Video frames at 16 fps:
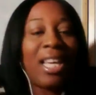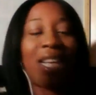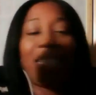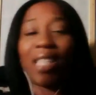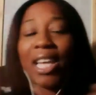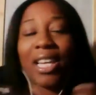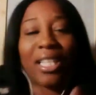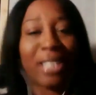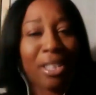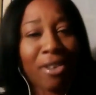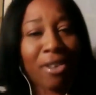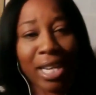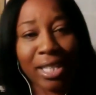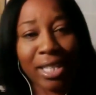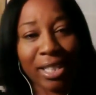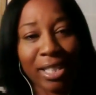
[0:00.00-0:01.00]
Jake is
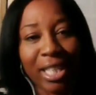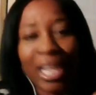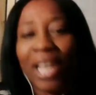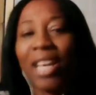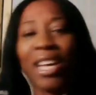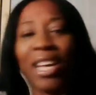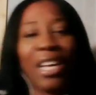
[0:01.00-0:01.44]
crazy.